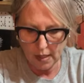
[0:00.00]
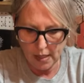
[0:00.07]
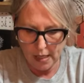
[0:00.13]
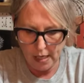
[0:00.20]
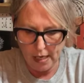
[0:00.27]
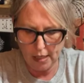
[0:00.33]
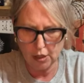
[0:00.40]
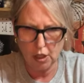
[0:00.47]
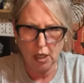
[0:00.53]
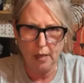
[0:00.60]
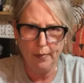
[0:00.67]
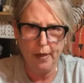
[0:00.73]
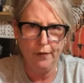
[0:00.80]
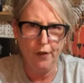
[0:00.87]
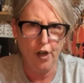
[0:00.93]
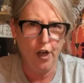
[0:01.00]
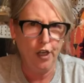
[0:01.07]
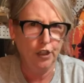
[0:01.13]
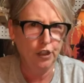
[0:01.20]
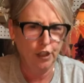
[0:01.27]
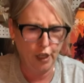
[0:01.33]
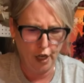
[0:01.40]
He's going to be very
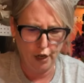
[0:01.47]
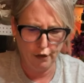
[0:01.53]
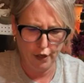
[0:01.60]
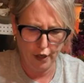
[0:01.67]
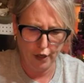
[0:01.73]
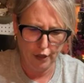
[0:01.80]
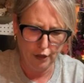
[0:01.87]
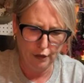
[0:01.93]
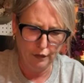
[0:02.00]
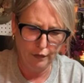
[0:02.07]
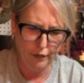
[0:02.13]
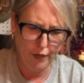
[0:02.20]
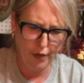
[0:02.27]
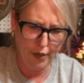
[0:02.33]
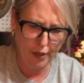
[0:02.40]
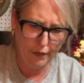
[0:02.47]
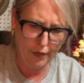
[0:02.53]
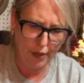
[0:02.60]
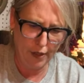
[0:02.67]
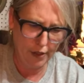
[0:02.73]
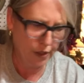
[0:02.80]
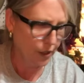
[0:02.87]
scary, very,
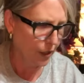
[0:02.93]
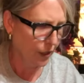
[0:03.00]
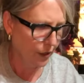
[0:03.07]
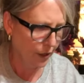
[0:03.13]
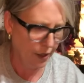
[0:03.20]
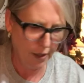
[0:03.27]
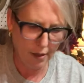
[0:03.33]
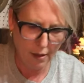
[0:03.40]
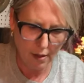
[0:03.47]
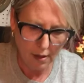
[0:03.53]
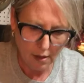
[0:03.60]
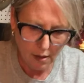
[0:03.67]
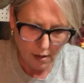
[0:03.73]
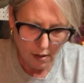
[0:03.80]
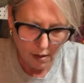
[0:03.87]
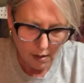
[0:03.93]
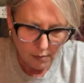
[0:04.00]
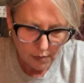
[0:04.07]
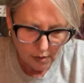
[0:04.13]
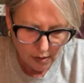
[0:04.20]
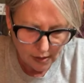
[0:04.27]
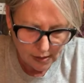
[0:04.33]
very scary.
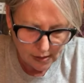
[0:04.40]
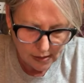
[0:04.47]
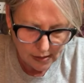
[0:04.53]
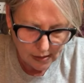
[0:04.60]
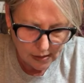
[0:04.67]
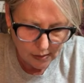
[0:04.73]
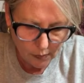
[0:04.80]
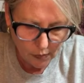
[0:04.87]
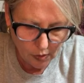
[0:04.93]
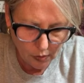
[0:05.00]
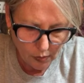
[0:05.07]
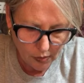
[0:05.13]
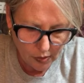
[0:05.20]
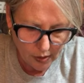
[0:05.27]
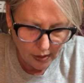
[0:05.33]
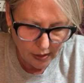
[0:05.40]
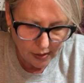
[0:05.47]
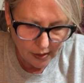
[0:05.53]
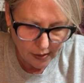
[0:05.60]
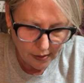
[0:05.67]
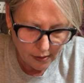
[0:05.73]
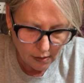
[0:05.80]
Just going to stick some glue
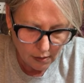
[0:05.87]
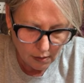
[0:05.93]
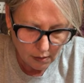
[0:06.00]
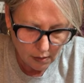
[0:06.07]
underneath here.